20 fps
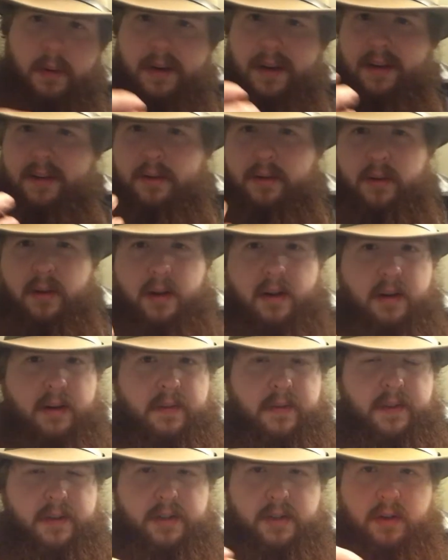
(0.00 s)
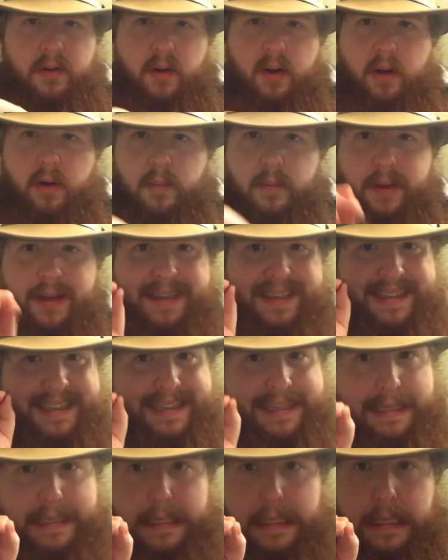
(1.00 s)
Going into the hunting fishing realm
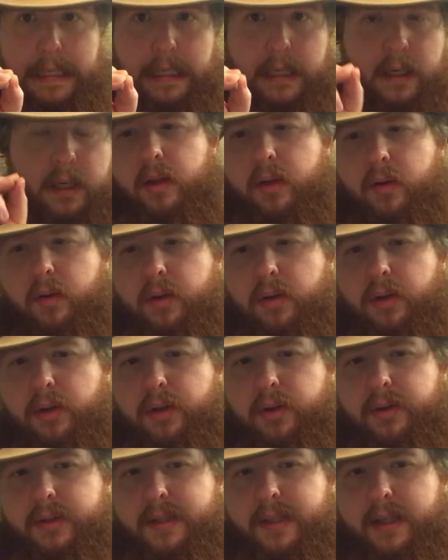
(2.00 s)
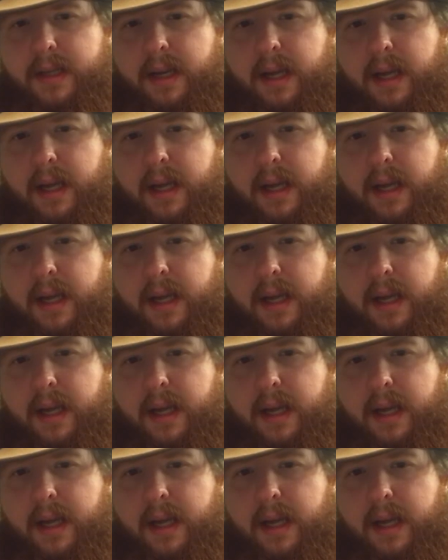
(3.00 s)
gig, you could use it